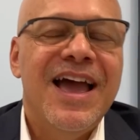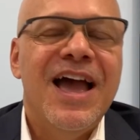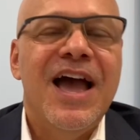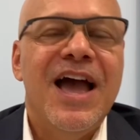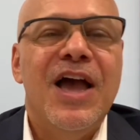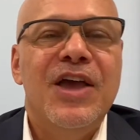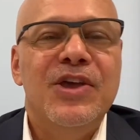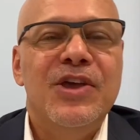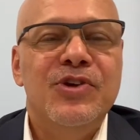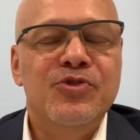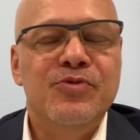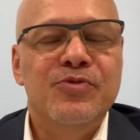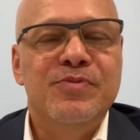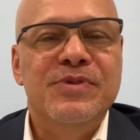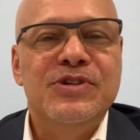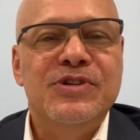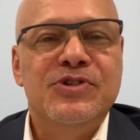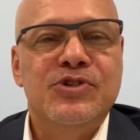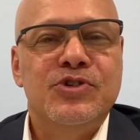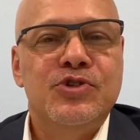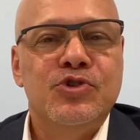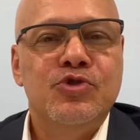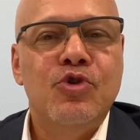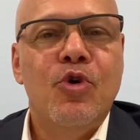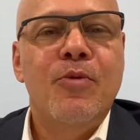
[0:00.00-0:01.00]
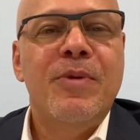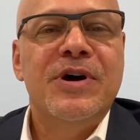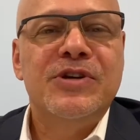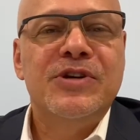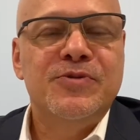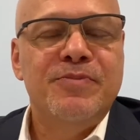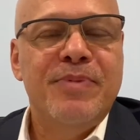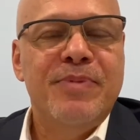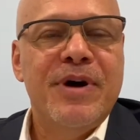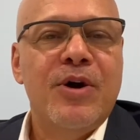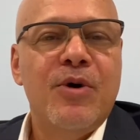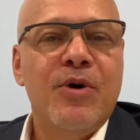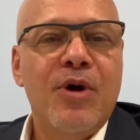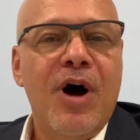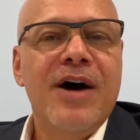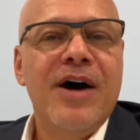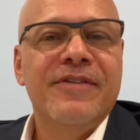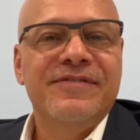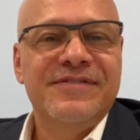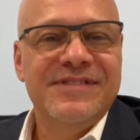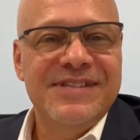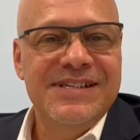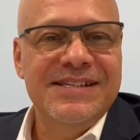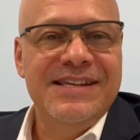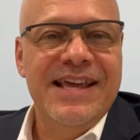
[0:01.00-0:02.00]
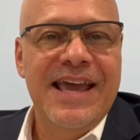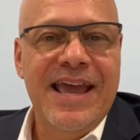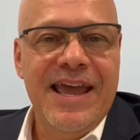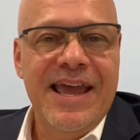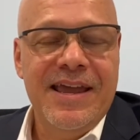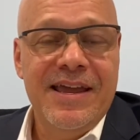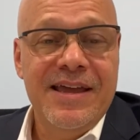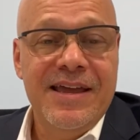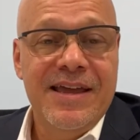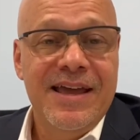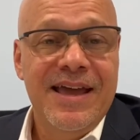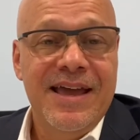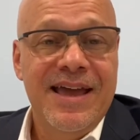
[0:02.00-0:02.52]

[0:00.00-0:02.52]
you'd be so much better off today.